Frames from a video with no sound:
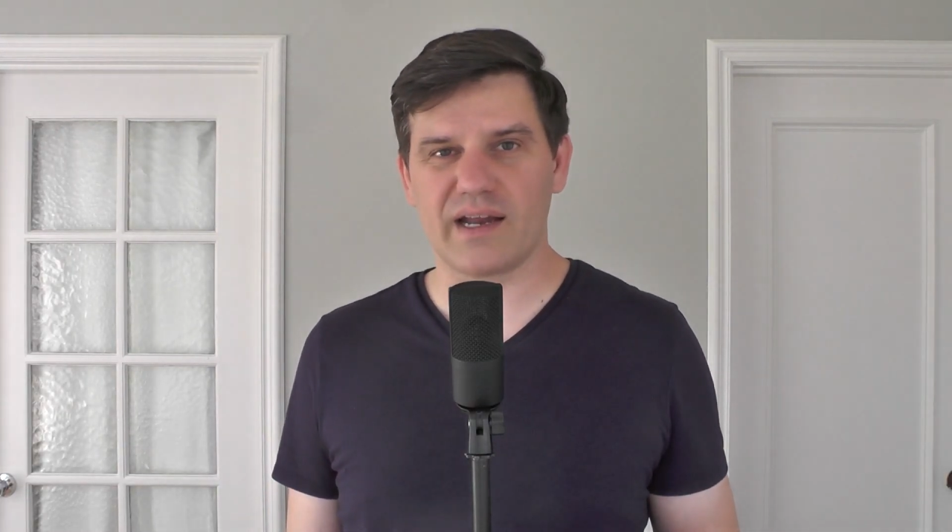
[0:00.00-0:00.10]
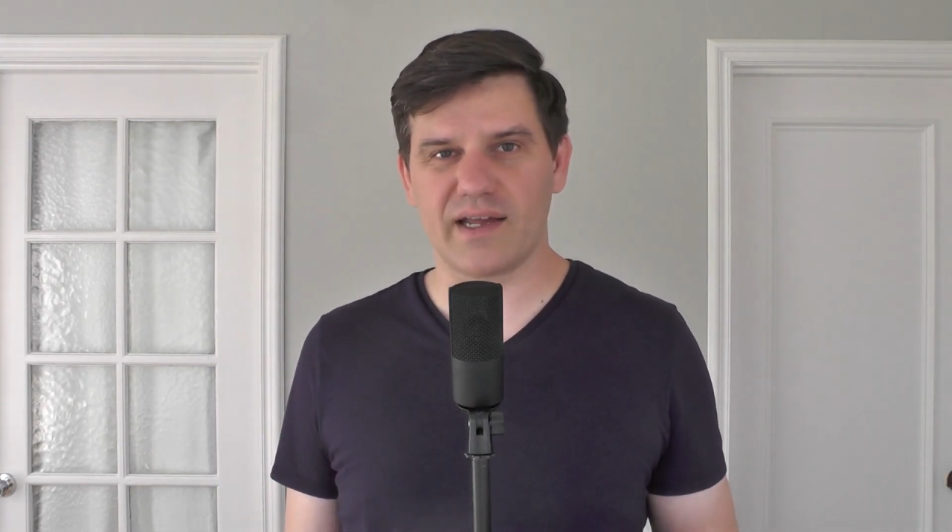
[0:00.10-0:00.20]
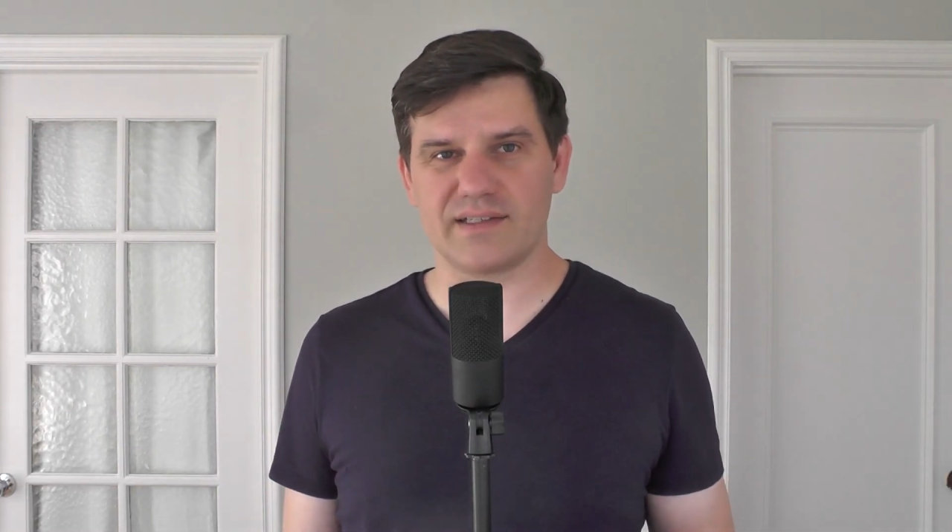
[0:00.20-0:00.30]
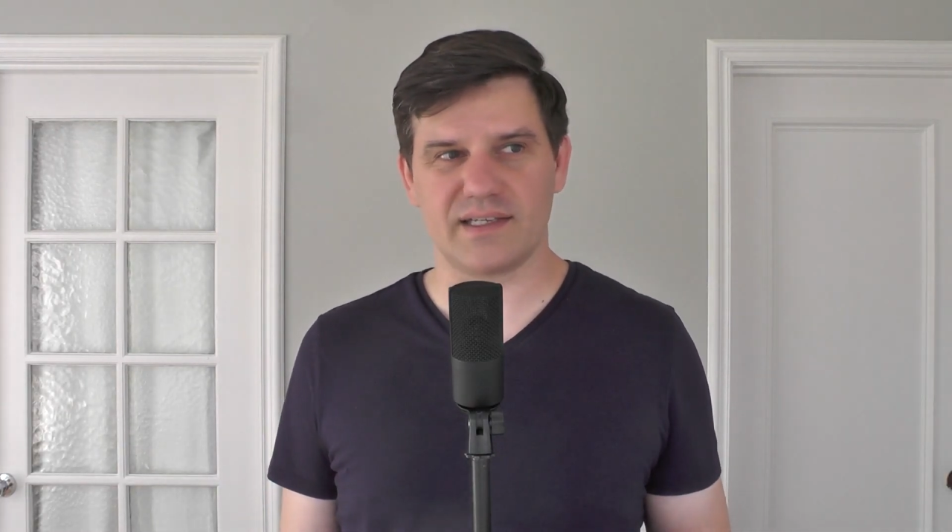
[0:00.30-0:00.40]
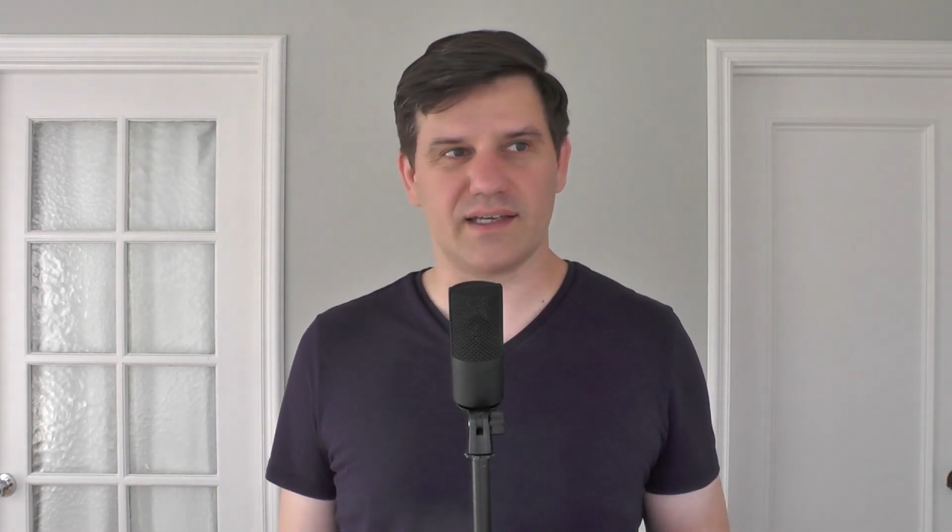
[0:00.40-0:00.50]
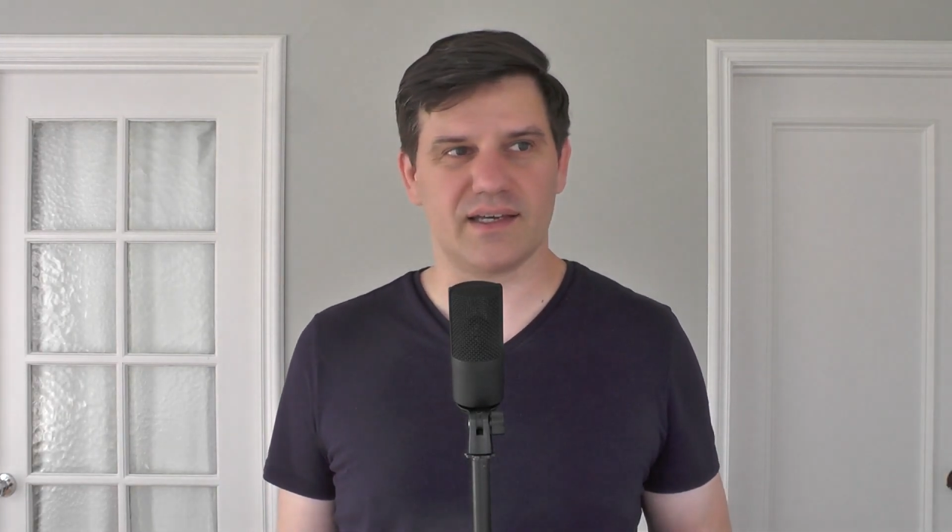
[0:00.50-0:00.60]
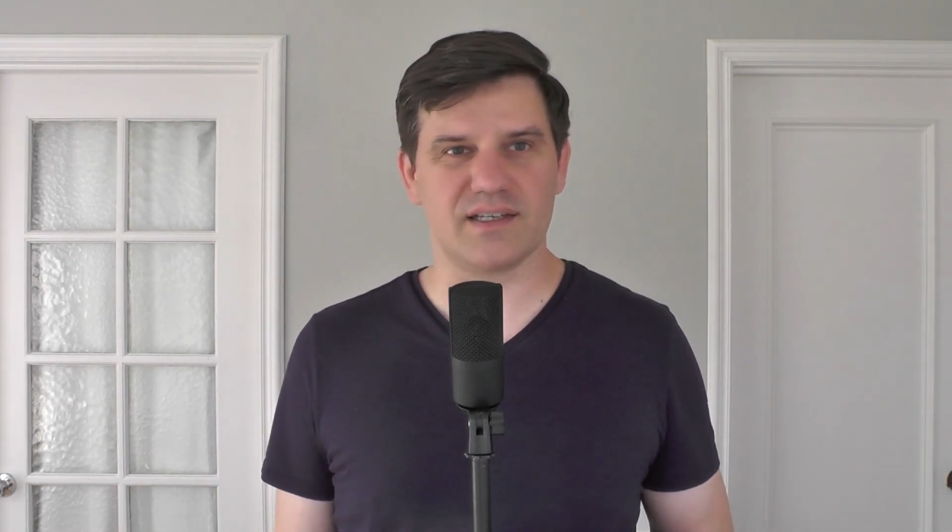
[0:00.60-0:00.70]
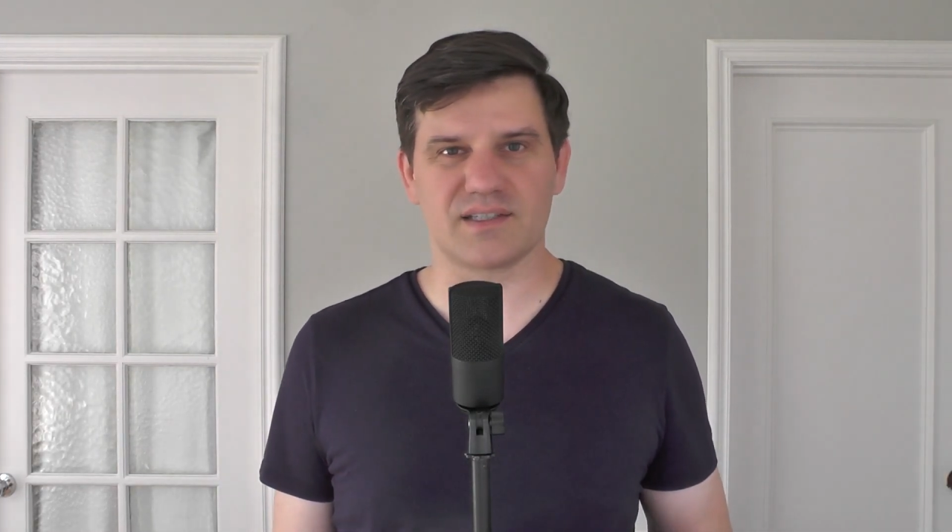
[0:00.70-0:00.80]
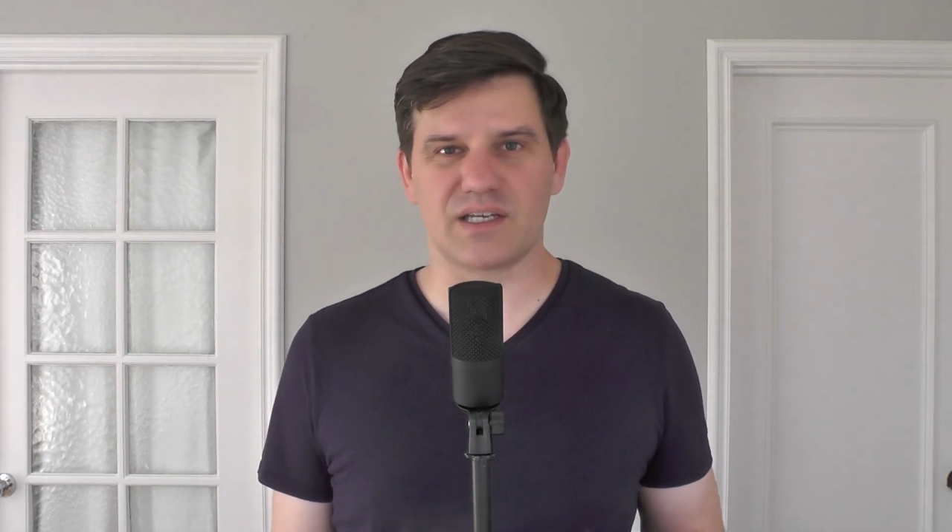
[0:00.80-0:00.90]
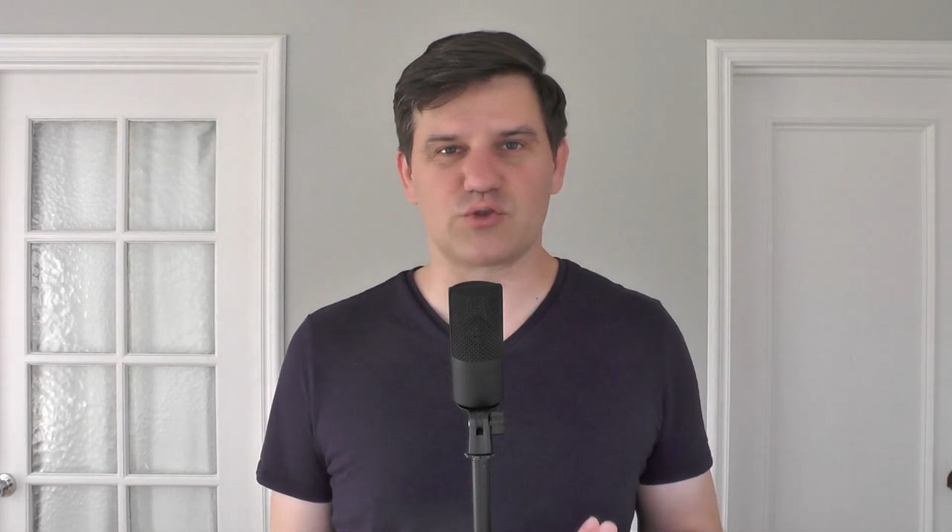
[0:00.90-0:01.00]
idea
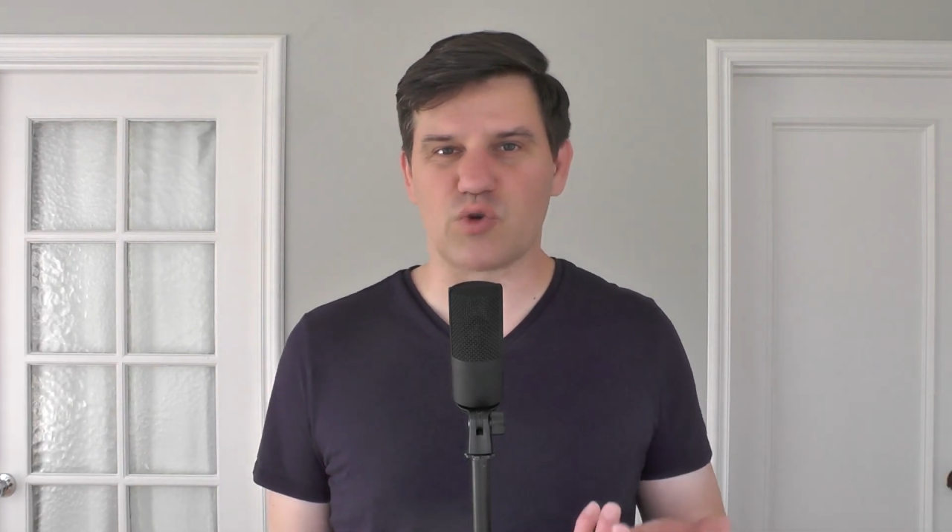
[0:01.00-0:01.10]
is like